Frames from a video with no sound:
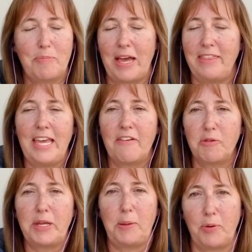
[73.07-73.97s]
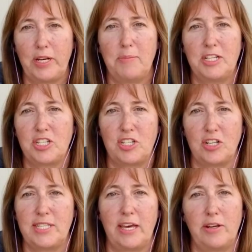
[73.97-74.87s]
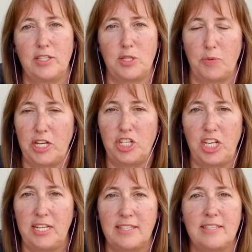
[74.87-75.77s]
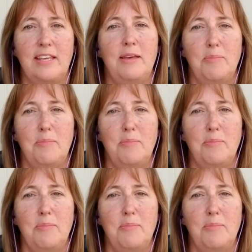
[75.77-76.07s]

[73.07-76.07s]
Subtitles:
I think everybody pretty much starts out on spreadsheets